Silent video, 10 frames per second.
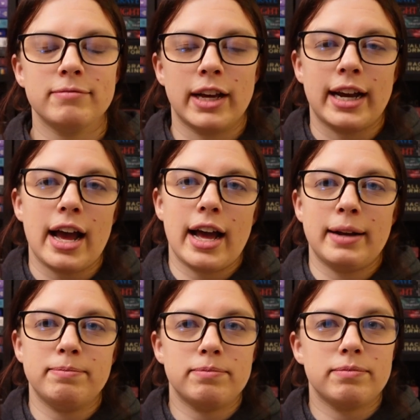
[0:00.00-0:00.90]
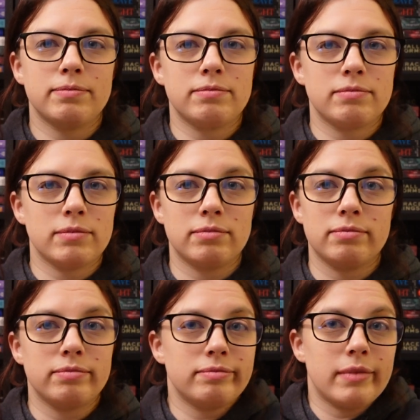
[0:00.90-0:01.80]
Like, I'm.
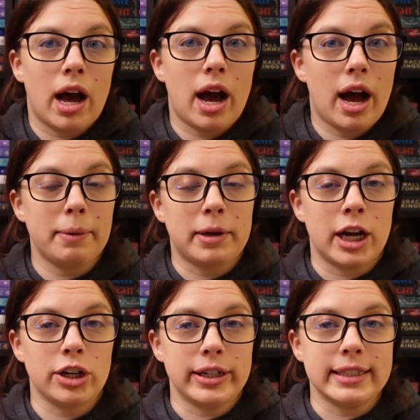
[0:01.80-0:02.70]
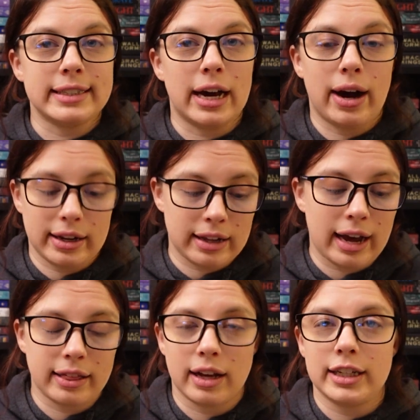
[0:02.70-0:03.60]
I'm curious now. I'd,
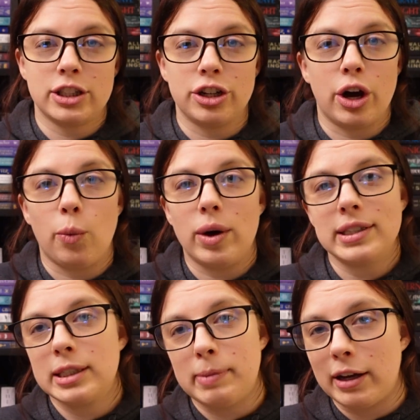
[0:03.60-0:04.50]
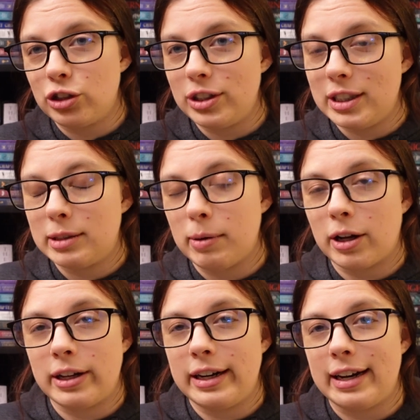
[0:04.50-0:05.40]
I'd like to know what spell she's
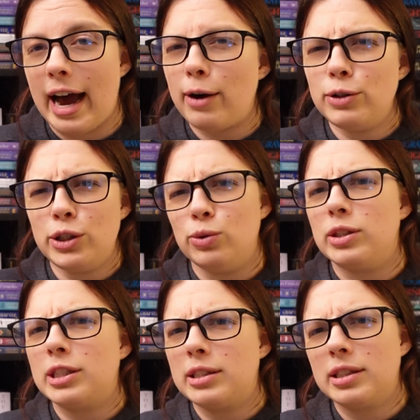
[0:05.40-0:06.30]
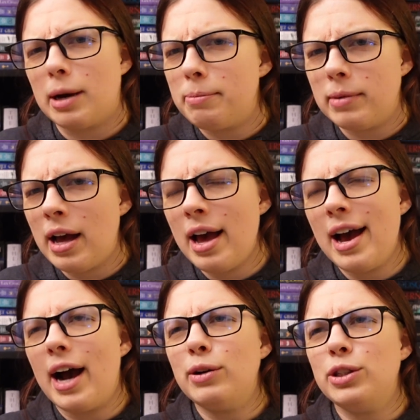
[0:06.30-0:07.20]
smuggling and how do you some
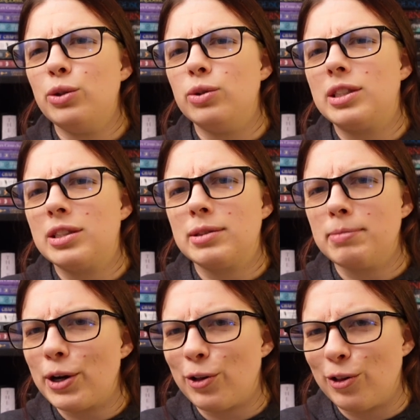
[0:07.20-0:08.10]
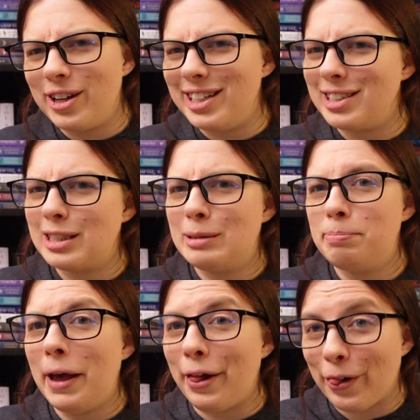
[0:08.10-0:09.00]
how do you smuggle a
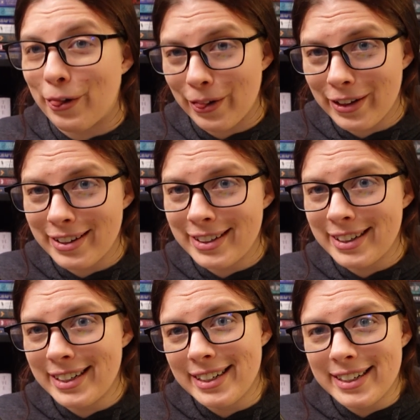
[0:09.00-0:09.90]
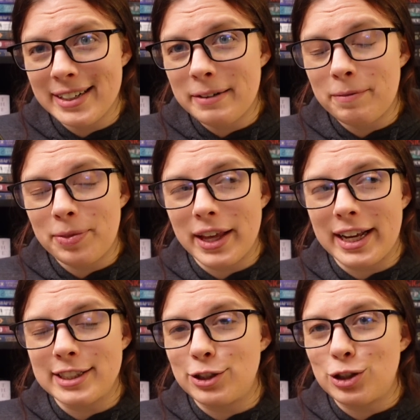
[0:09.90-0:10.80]
spell?
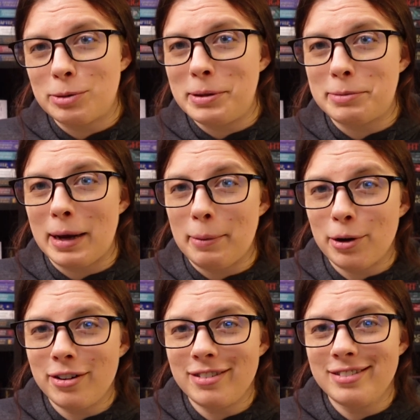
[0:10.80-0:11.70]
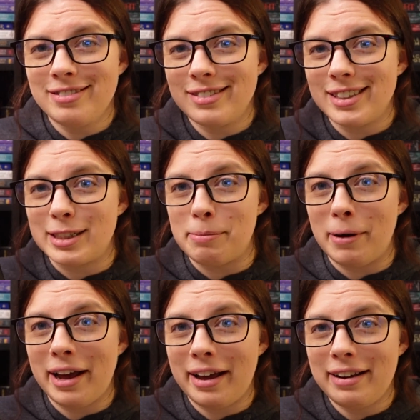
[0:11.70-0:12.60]
Like, is it just a piece of paper? Is it a
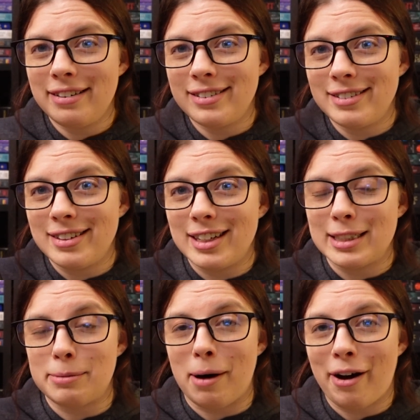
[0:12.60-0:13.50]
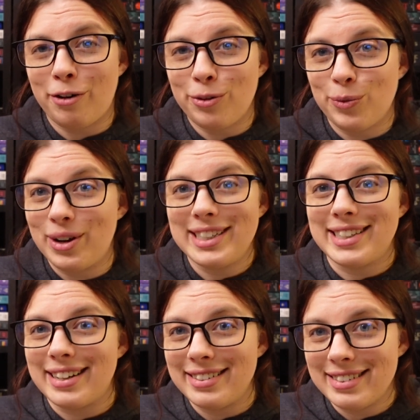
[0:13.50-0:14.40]
bag? Is it a bottle? What is
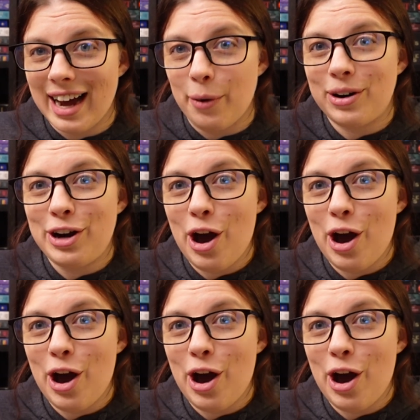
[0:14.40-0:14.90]
it? I want to